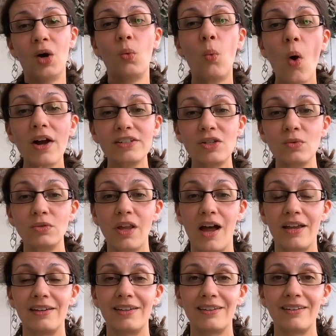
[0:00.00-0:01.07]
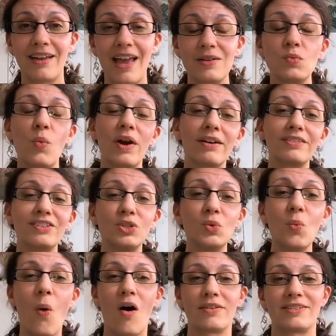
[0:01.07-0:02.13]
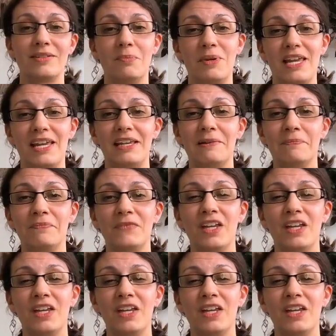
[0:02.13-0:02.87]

what you like, and where you want to be.